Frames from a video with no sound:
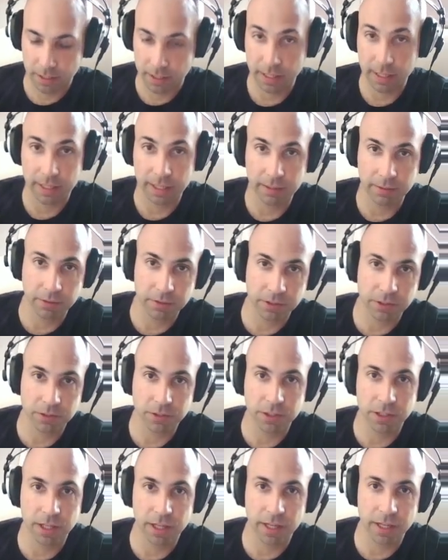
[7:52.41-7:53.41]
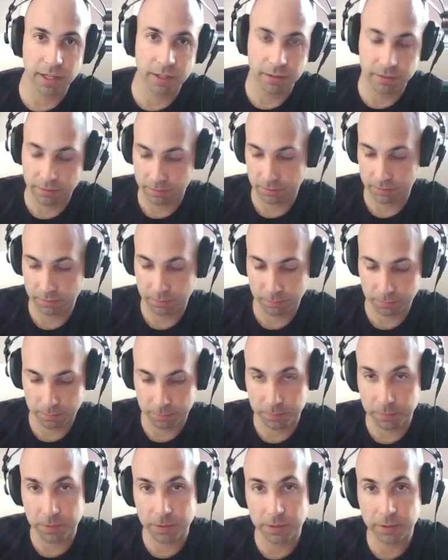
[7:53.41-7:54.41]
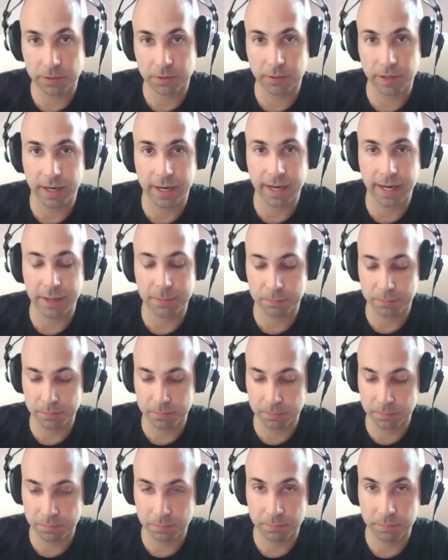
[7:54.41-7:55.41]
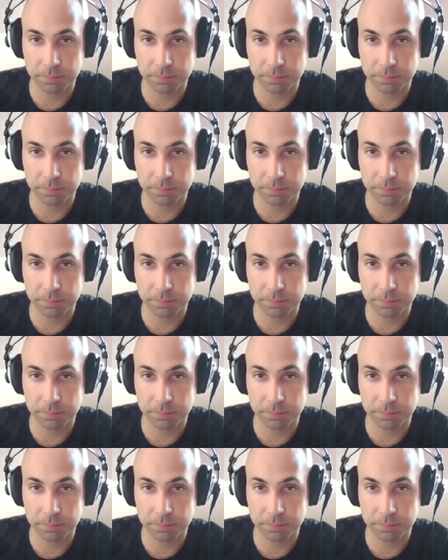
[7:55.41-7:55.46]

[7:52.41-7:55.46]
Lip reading: And I'm going to say per gram,